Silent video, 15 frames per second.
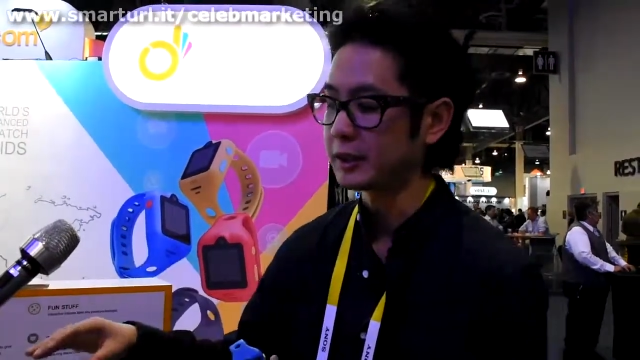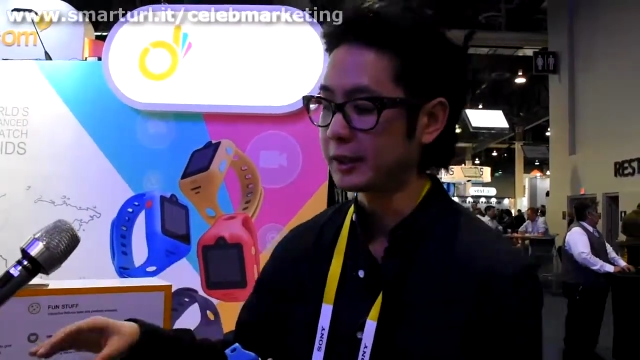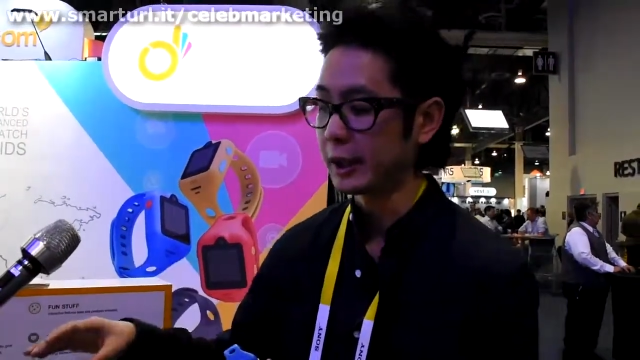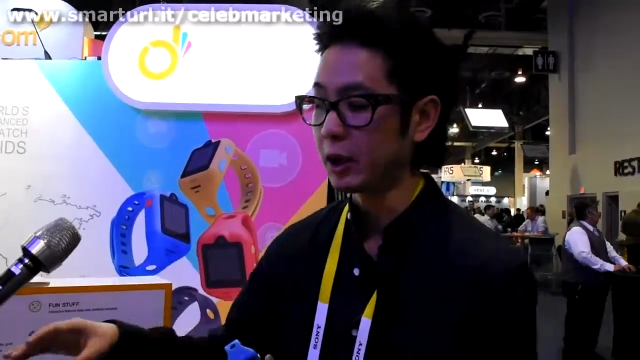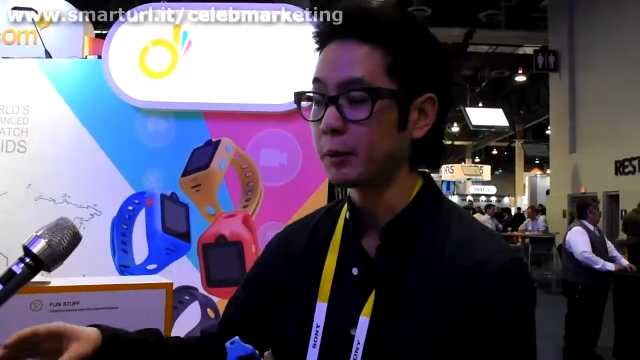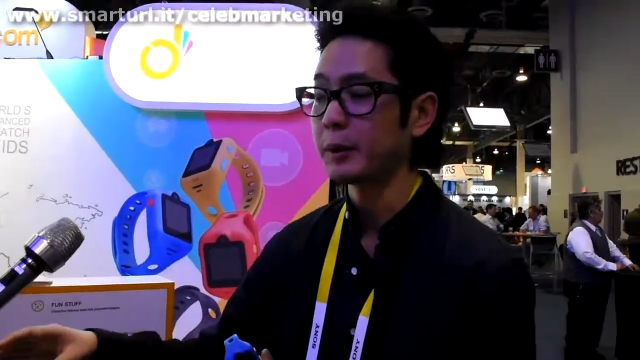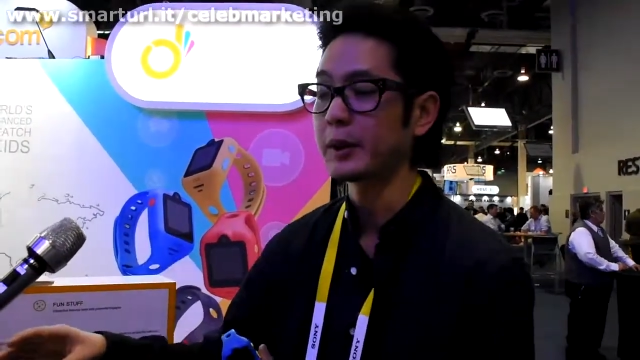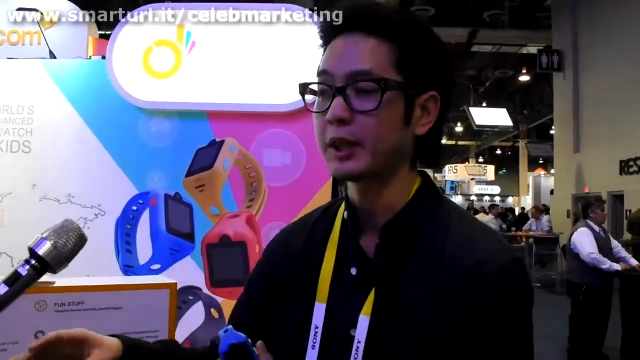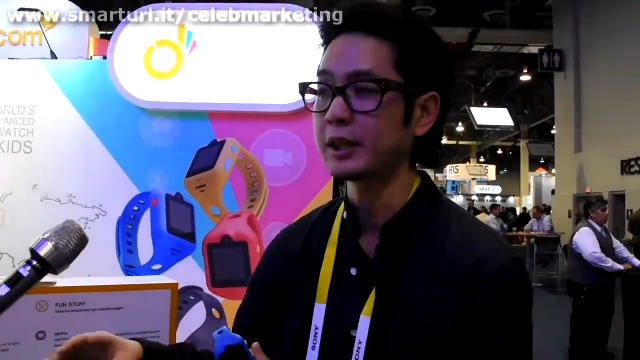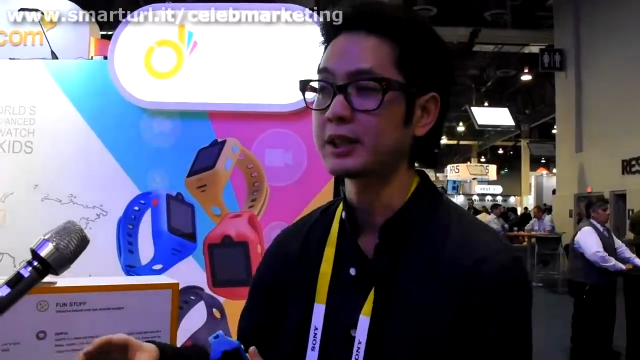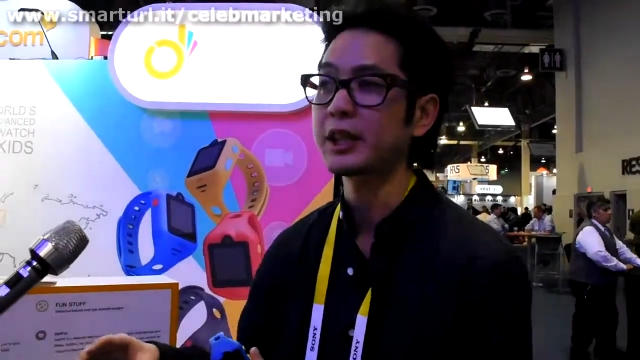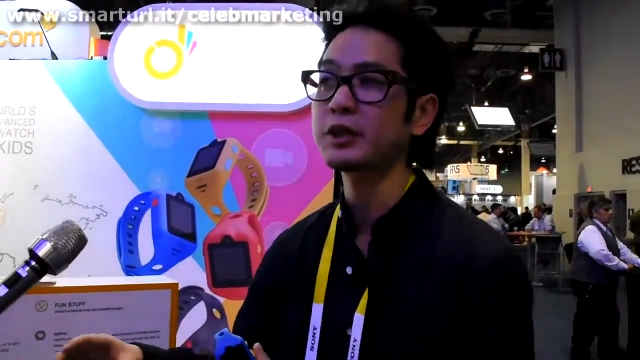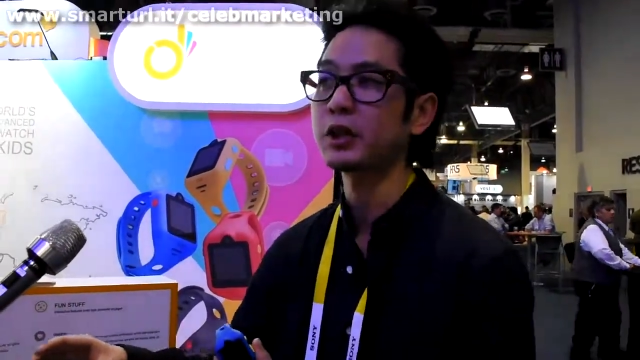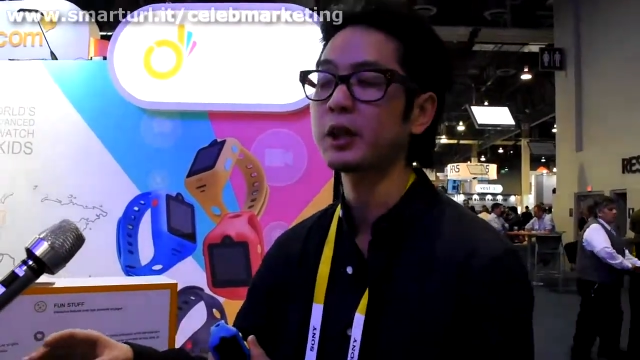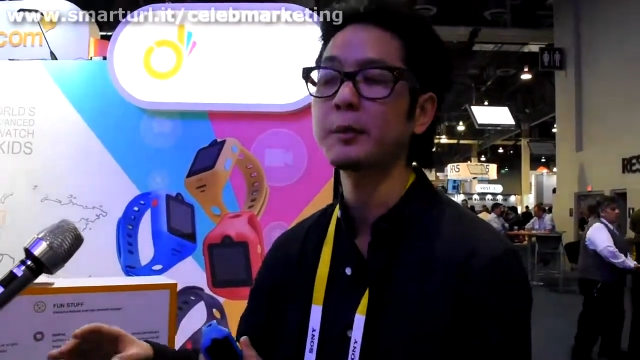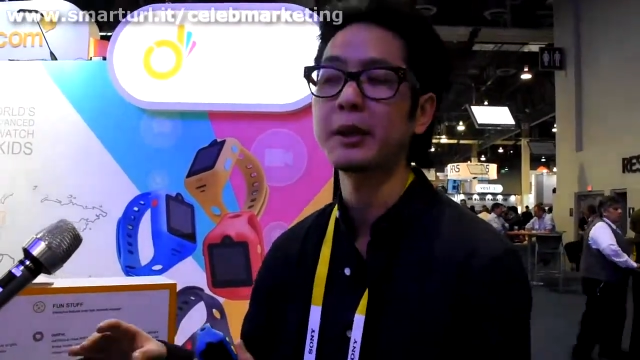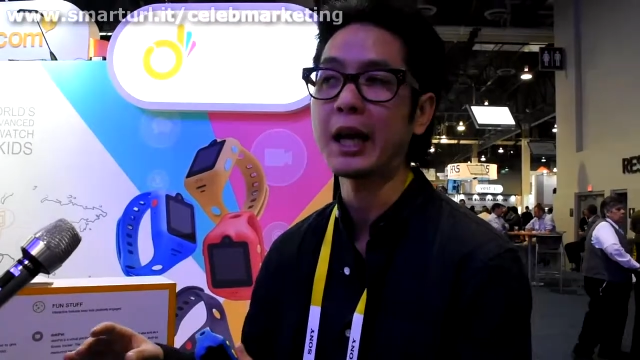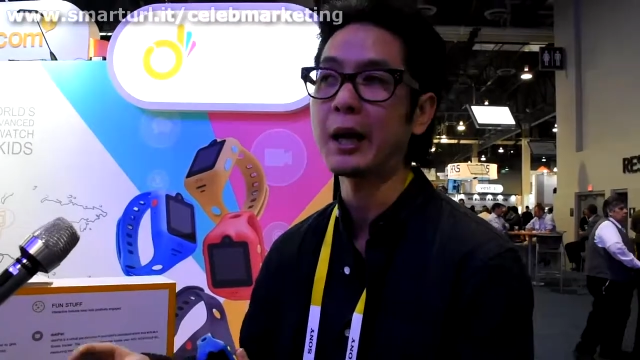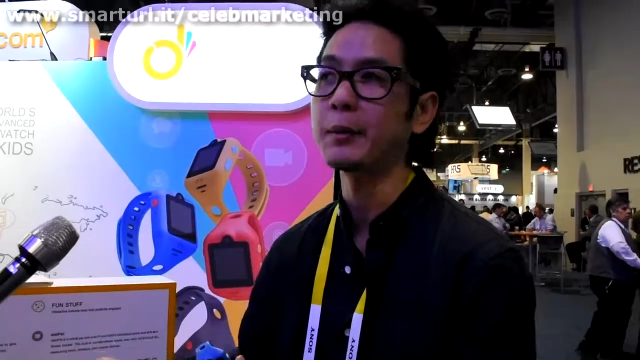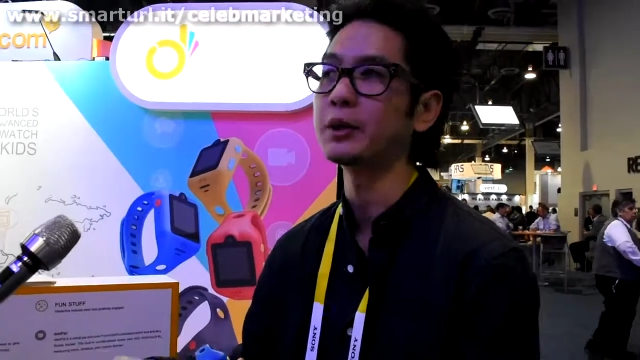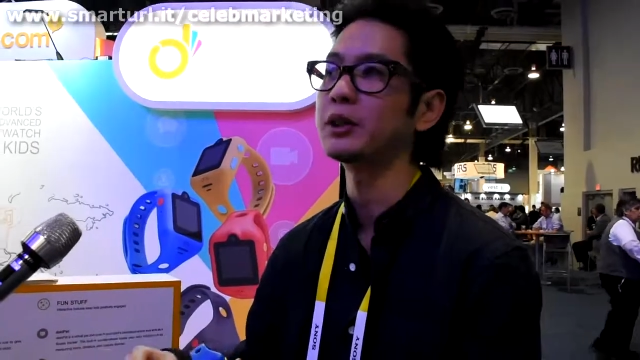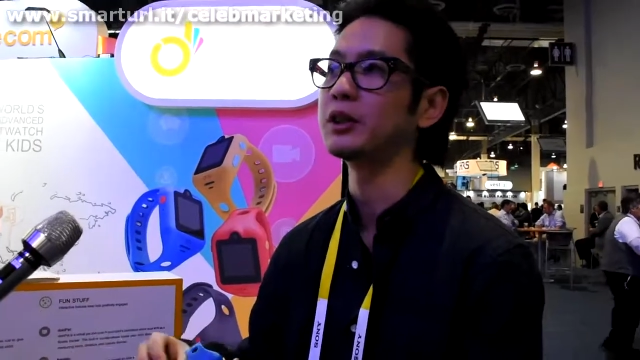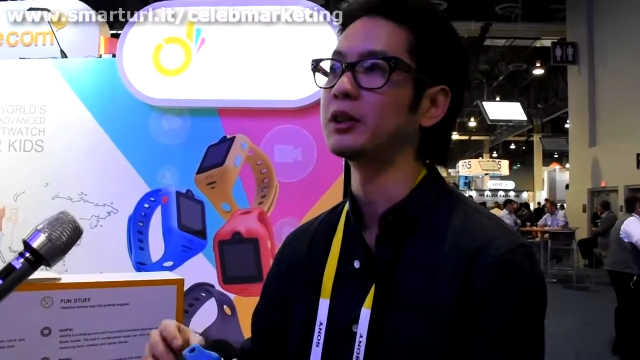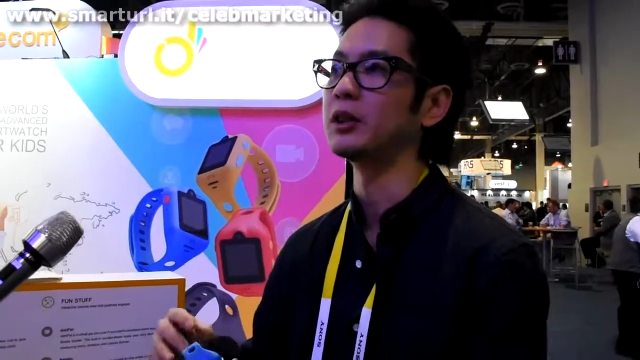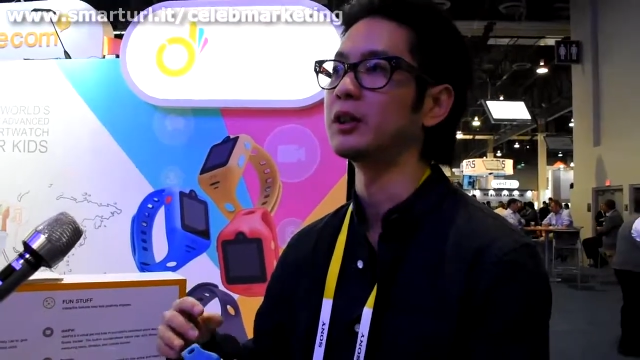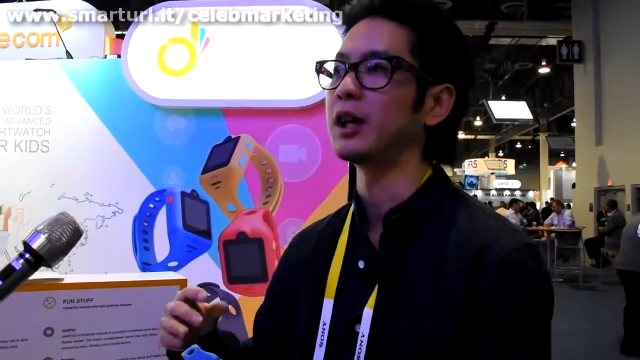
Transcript: they'll essentially be able to